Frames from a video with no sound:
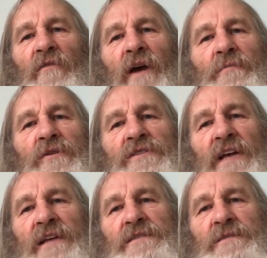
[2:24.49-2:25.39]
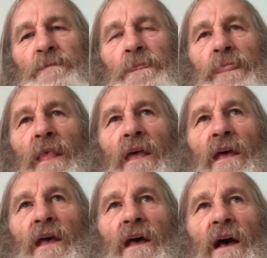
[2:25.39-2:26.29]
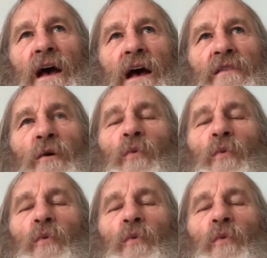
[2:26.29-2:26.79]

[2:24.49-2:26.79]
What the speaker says: represents the